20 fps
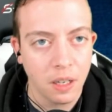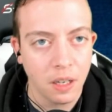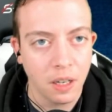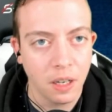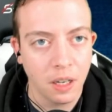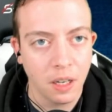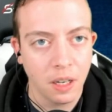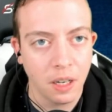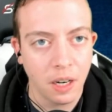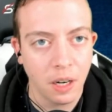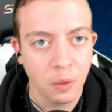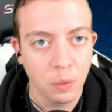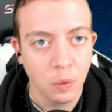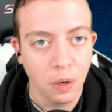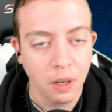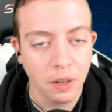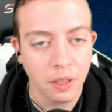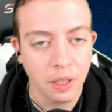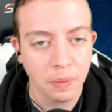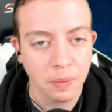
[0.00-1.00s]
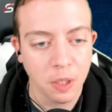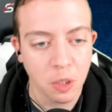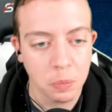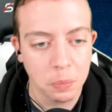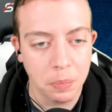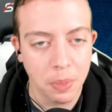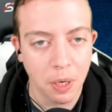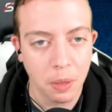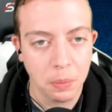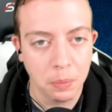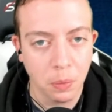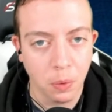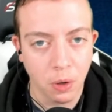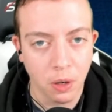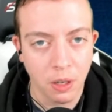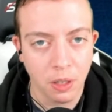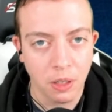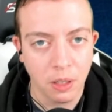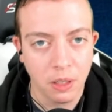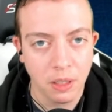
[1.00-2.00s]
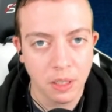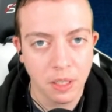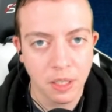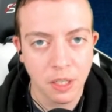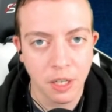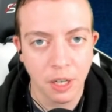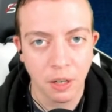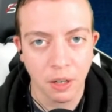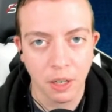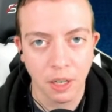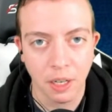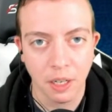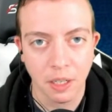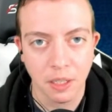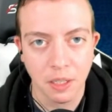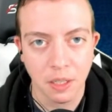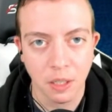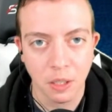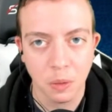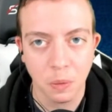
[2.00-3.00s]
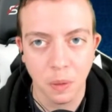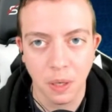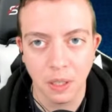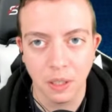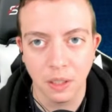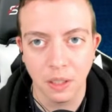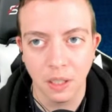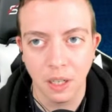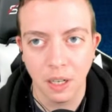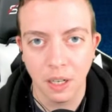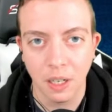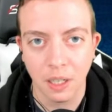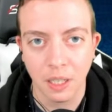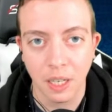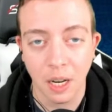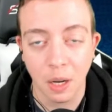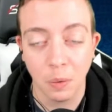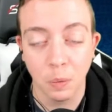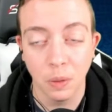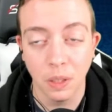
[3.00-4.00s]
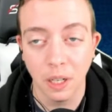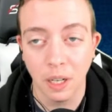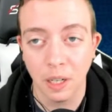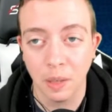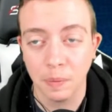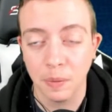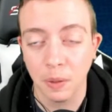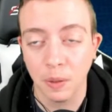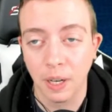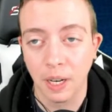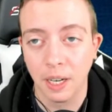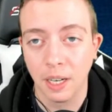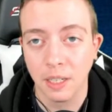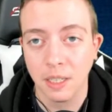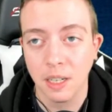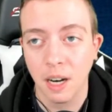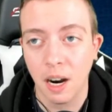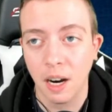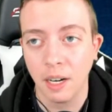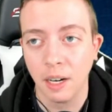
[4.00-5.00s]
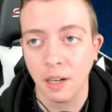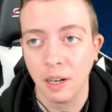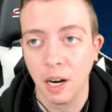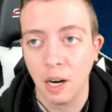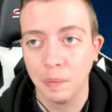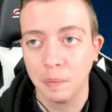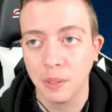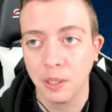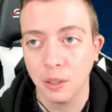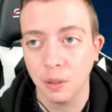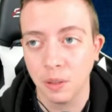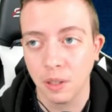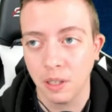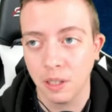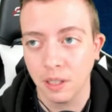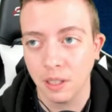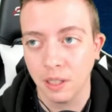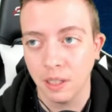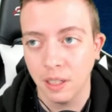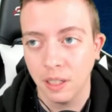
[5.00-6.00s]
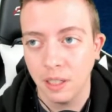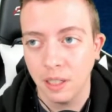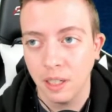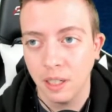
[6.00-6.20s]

Uh, and one of them's a bit more serious as well, uh, that I will end up doing an entire episode on